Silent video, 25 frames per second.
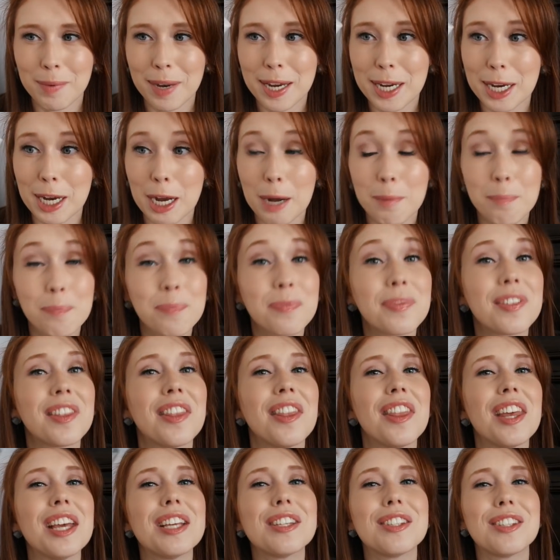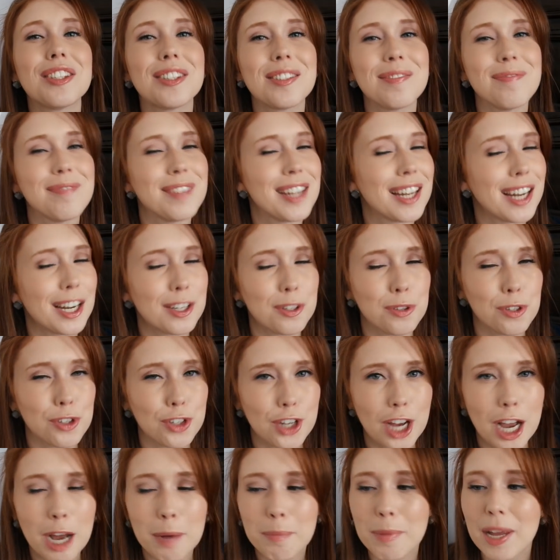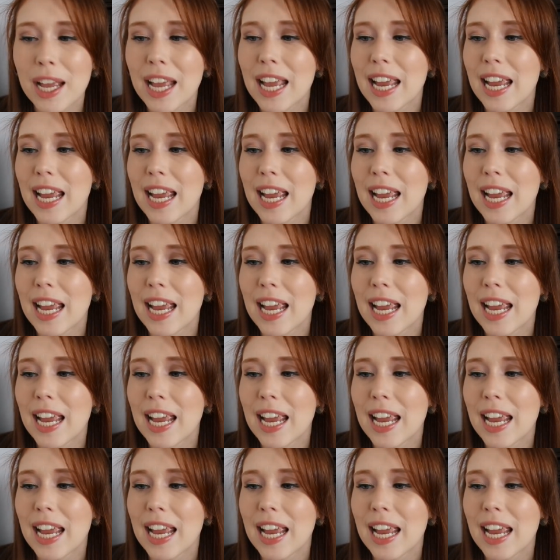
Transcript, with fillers: makeup, this did not do the job.